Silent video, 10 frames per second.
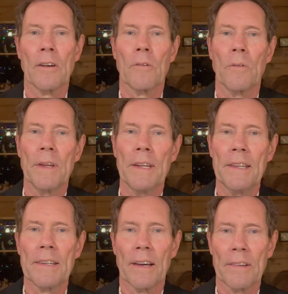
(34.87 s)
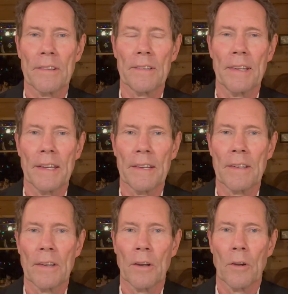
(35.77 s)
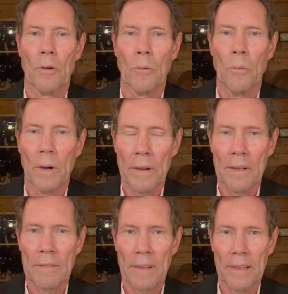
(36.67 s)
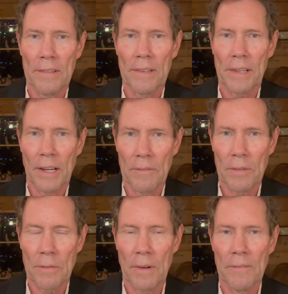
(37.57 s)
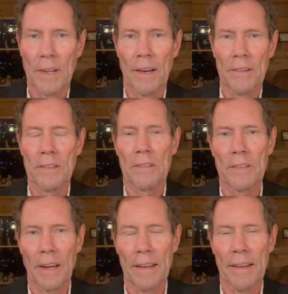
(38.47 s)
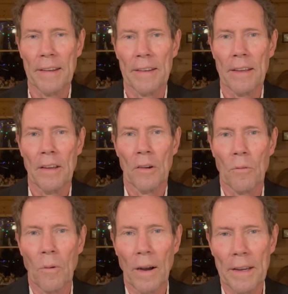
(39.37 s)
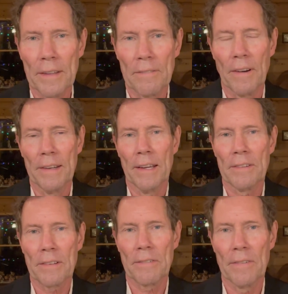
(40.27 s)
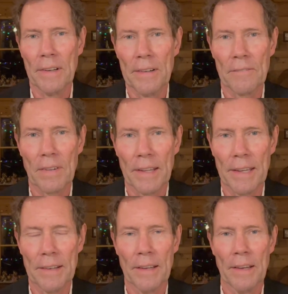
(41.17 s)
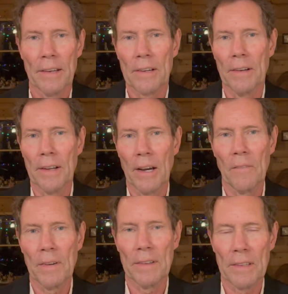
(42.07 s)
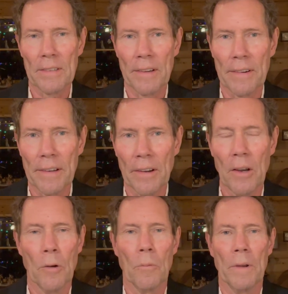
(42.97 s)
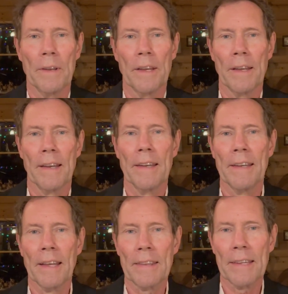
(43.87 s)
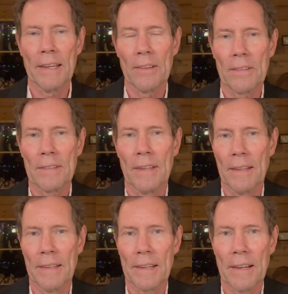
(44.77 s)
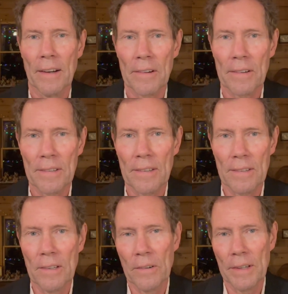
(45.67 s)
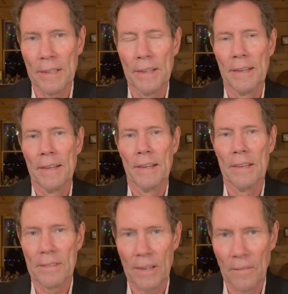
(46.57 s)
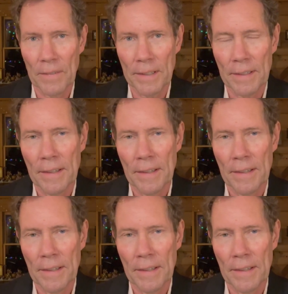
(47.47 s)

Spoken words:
We need to understand where inflation comes from to understand why the Financial Freedom Plan could help in this area when nothing else that Congress is doing is helping.